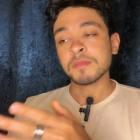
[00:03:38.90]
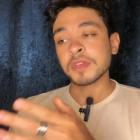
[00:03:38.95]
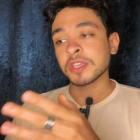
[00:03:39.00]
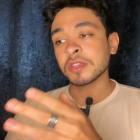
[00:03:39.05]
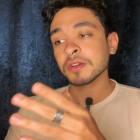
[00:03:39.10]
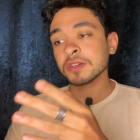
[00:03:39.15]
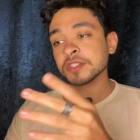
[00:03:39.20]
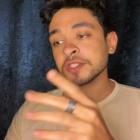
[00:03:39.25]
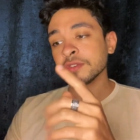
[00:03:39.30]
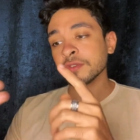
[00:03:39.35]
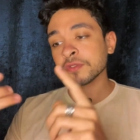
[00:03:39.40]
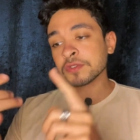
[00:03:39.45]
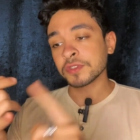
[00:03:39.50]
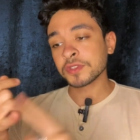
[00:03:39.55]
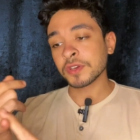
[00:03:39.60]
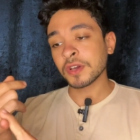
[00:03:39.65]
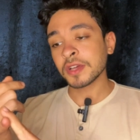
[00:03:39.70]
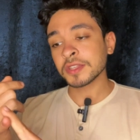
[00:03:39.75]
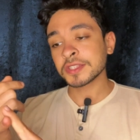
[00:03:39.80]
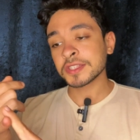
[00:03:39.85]
Because your
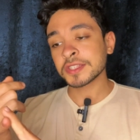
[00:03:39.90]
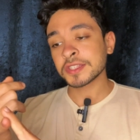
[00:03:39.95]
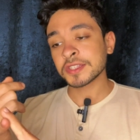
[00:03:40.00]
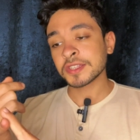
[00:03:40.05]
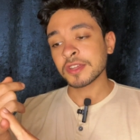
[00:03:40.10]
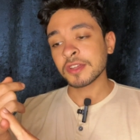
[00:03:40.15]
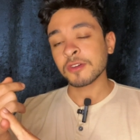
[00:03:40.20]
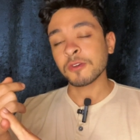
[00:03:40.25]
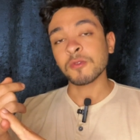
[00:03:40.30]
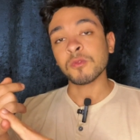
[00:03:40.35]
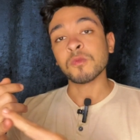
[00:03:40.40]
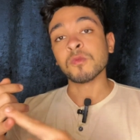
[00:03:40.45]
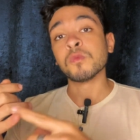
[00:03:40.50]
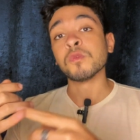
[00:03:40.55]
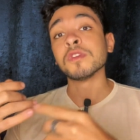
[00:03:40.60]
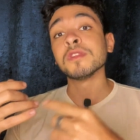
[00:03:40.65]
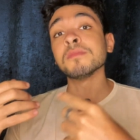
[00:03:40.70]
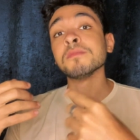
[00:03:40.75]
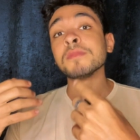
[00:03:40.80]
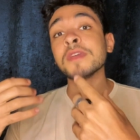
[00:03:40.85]
thoughts
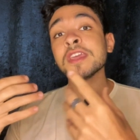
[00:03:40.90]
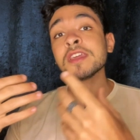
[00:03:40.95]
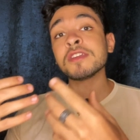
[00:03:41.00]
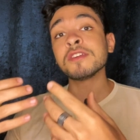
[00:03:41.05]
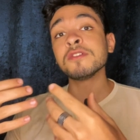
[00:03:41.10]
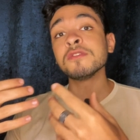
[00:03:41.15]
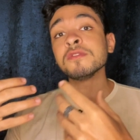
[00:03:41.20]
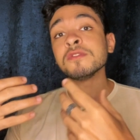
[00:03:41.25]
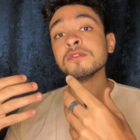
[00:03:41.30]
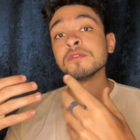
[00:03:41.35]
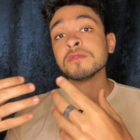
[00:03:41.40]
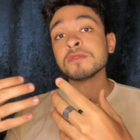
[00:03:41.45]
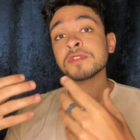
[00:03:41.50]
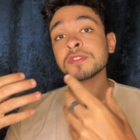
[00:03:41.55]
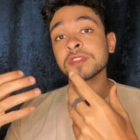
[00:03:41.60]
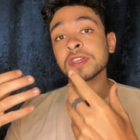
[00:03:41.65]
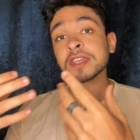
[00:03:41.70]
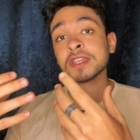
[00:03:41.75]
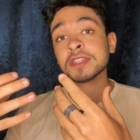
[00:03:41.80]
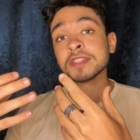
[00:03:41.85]
will make you do
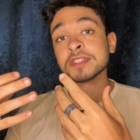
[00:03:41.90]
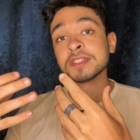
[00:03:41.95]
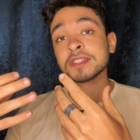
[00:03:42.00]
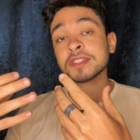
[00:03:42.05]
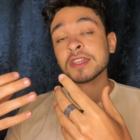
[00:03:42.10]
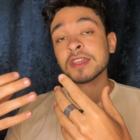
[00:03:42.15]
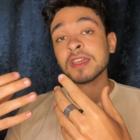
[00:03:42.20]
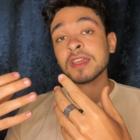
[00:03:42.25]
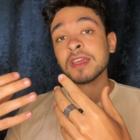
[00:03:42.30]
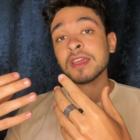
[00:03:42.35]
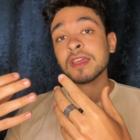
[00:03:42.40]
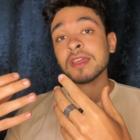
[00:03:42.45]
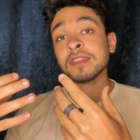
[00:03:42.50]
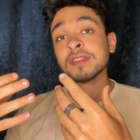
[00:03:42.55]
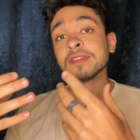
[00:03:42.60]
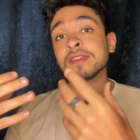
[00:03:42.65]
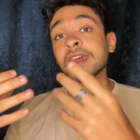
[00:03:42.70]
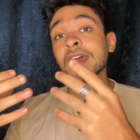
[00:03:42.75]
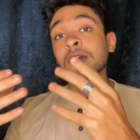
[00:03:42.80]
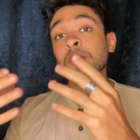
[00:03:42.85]
things
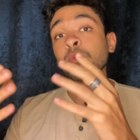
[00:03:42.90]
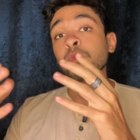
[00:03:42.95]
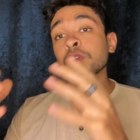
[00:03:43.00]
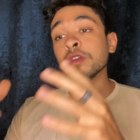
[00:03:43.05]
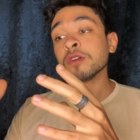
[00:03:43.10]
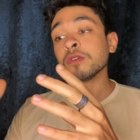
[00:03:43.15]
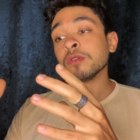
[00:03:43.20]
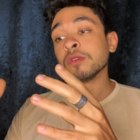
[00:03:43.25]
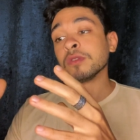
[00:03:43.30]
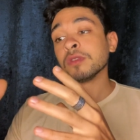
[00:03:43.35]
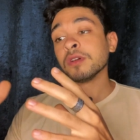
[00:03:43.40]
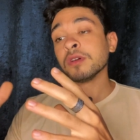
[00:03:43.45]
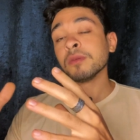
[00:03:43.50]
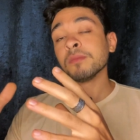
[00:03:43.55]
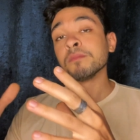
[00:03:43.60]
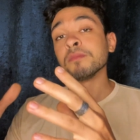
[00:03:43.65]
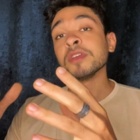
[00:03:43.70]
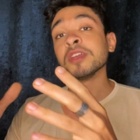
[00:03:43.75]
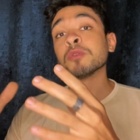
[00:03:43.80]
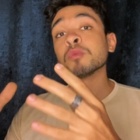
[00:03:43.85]
that will
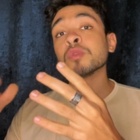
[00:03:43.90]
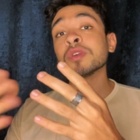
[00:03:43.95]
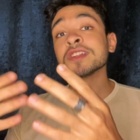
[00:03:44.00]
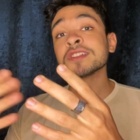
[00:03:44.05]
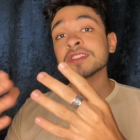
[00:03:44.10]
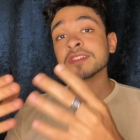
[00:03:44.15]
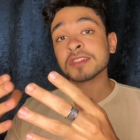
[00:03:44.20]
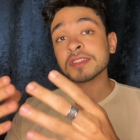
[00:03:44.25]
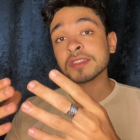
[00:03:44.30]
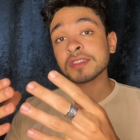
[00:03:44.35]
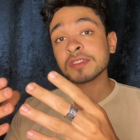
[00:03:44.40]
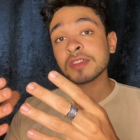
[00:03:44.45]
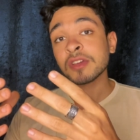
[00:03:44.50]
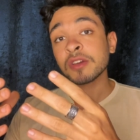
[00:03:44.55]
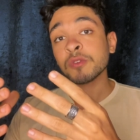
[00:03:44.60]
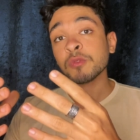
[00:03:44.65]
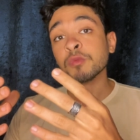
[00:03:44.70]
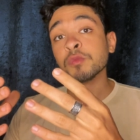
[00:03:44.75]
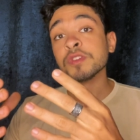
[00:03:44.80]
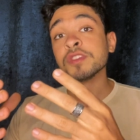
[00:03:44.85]
be resonant
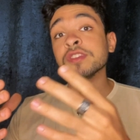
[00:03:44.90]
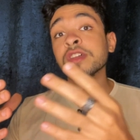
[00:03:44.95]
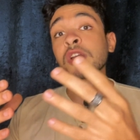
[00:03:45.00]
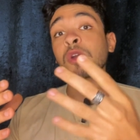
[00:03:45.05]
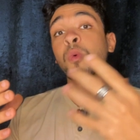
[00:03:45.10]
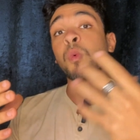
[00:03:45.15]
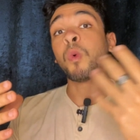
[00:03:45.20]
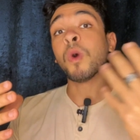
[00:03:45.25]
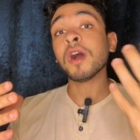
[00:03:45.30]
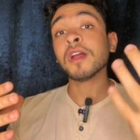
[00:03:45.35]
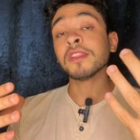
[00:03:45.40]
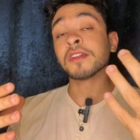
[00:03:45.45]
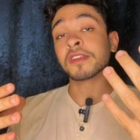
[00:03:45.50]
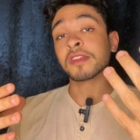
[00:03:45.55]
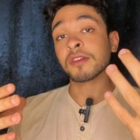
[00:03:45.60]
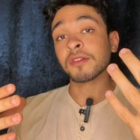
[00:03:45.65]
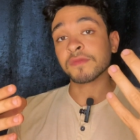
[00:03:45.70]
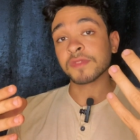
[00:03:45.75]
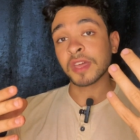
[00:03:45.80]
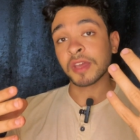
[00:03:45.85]
with the
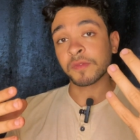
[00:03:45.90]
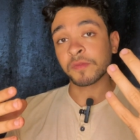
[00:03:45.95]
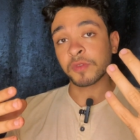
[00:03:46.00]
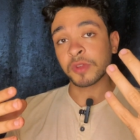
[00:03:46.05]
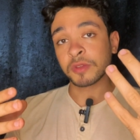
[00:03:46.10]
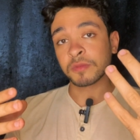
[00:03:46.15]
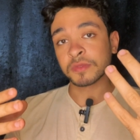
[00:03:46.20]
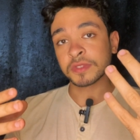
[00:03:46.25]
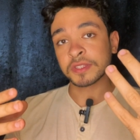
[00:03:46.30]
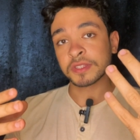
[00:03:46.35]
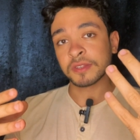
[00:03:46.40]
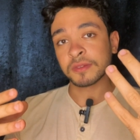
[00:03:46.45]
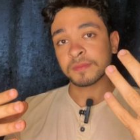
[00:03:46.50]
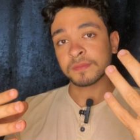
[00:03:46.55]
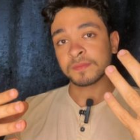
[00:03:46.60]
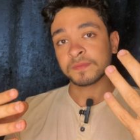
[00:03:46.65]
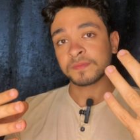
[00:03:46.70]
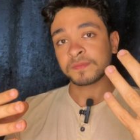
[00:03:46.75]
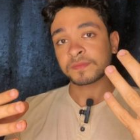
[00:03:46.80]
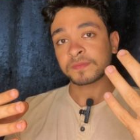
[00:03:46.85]
quality of that frequency.
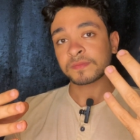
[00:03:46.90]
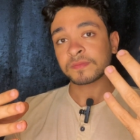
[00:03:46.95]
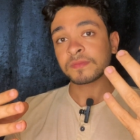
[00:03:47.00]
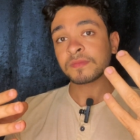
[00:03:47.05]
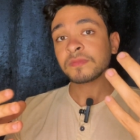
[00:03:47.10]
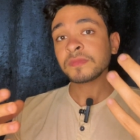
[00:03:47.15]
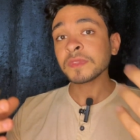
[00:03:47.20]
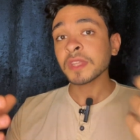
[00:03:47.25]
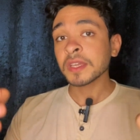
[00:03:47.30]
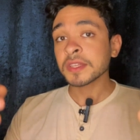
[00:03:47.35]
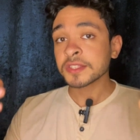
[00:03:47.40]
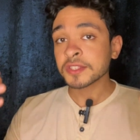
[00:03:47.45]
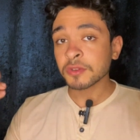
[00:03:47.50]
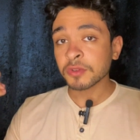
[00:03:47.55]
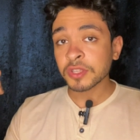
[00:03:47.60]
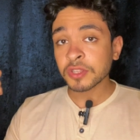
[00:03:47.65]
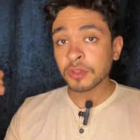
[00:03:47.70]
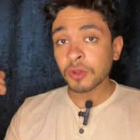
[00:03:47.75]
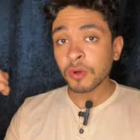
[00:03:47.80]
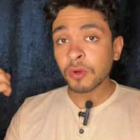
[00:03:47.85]

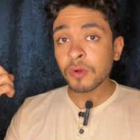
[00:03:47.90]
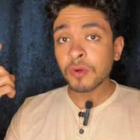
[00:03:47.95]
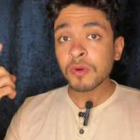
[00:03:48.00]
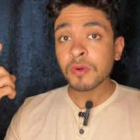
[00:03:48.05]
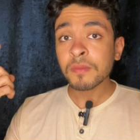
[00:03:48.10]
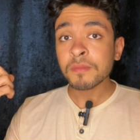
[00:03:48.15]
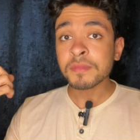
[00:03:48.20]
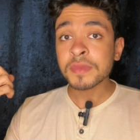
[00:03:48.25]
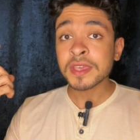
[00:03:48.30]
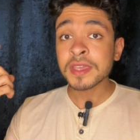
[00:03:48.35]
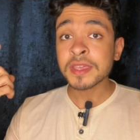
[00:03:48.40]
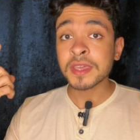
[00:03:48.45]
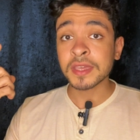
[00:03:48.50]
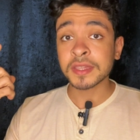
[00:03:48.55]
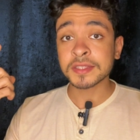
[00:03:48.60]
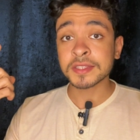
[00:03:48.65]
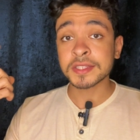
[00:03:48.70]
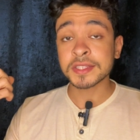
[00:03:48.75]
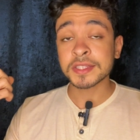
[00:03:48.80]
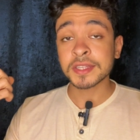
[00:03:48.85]
So it all
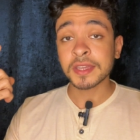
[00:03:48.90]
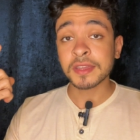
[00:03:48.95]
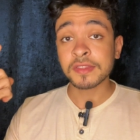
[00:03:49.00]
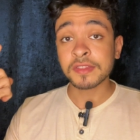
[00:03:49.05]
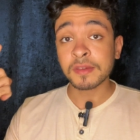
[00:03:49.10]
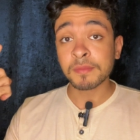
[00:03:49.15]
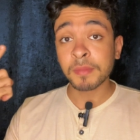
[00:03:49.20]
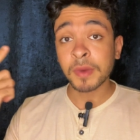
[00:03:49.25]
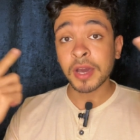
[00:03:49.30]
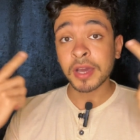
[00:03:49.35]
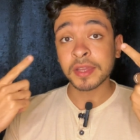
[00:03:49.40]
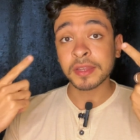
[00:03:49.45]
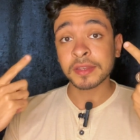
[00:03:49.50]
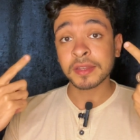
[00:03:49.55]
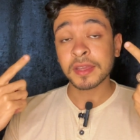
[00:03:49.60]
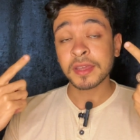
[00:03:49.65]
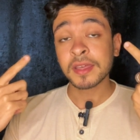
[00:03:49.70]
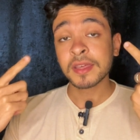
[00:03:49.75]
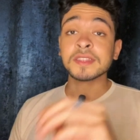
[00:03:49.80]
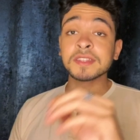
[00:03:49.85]
begins in the mind.
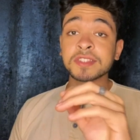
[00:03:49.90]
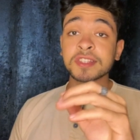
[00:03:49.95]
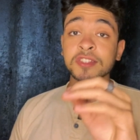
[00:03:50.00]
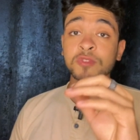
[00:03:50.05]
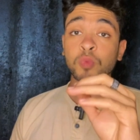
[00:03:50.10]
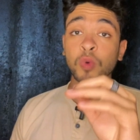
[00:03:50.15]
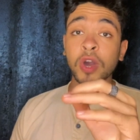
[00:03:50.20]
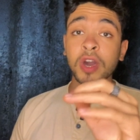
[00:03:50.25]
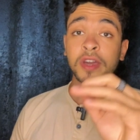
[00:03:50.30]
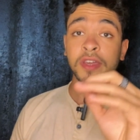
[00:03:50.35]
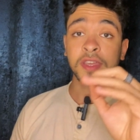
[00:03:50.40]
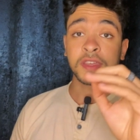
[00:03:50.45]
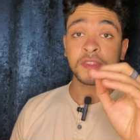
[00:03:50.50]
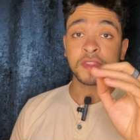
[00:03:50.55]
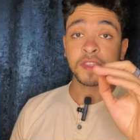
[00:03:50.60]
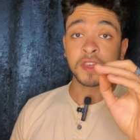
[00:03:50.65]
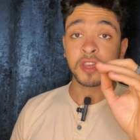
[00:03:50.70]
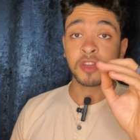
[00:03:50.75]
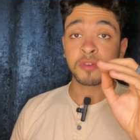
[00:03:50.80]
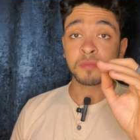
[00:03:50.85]
This is why
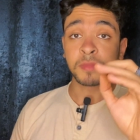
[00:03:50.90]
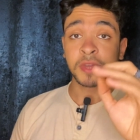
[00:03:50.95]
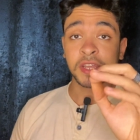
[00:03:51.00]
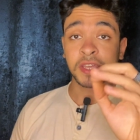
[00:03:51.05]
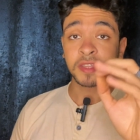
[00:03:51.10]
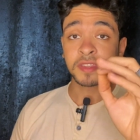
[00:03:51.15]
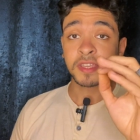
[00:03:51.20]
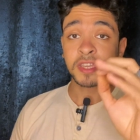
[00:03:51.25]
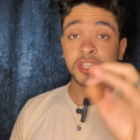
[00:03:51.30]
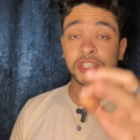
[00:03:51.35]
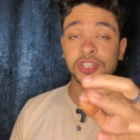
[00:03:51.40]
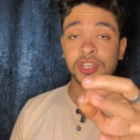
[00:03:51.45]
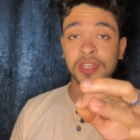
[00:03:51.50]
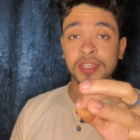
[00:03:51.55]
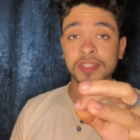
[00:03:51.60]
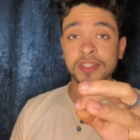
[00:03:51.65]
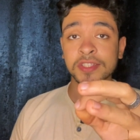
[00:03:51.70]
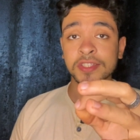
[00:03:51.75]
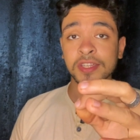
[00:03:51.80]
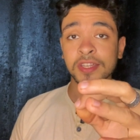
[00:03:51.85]
in the Hermetic
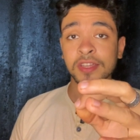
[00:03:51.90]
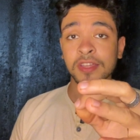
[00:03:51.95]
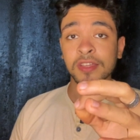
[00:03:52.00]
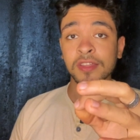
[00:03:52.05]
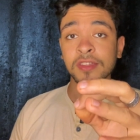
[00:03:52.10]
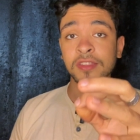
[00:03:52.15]
teachings,